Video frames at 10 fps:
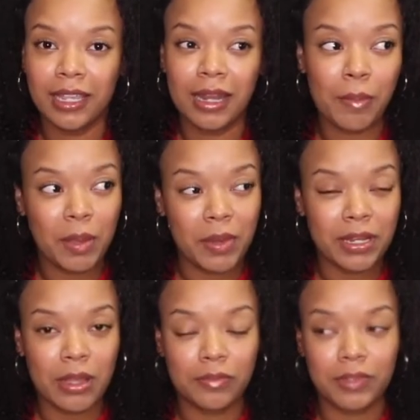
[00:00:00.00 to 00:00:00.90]
and I make
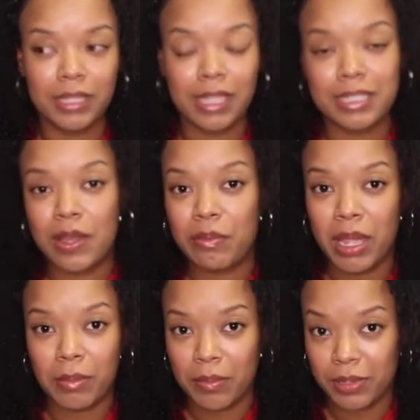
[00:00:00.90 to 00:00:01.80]
money off it and that's how I
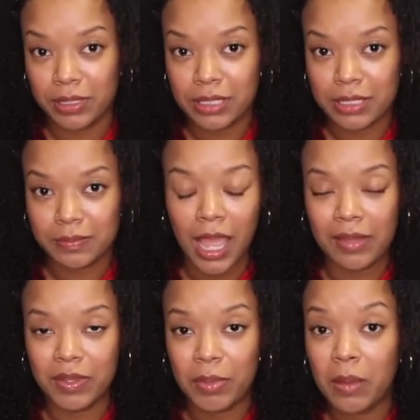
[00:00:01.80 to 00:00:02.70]
pay my bills. I
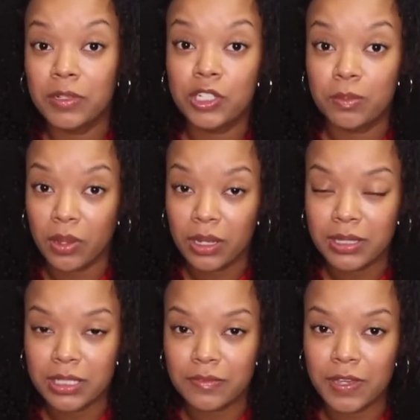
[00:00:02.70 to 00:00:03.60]
have a published book
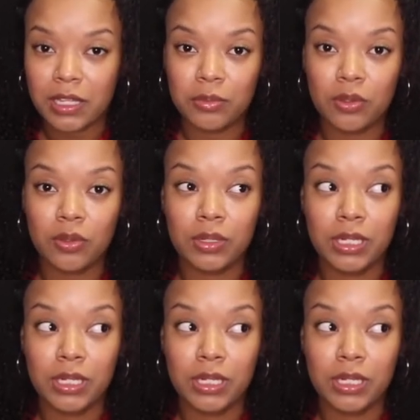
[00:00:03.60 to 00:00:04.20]
that's available